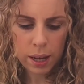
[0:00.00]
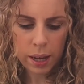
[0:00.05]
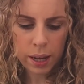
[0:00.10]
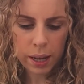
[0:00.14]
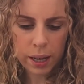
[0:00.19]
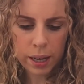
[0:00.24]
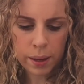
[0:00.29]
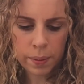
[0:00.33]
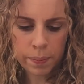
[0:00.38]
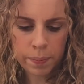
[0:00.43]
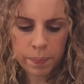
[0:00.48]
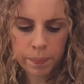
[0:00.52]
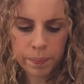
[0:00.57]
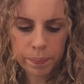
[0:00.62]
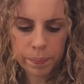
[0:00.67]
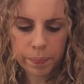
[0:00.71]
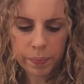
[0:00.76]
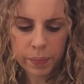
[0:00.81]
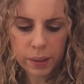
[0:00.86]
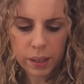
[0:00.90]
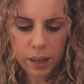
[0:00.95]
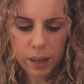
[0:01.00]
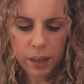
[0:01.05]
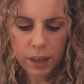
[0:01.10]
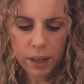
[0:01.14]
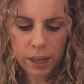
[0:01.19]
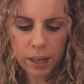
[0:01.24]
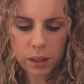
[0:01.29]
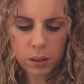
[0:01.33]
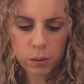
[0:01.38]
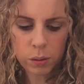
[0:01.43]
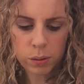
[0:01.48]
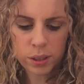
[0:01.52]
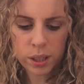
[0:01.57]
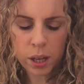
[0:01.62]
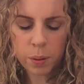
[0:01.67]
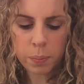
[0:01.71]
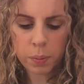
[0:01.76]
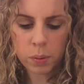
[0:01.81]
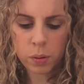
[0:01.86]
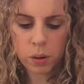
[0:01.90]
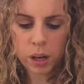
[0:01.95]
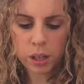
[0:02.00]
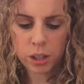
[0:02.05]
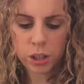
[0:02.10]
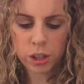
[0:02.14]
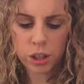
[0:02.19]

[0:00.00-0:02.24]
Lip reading: And I also bought a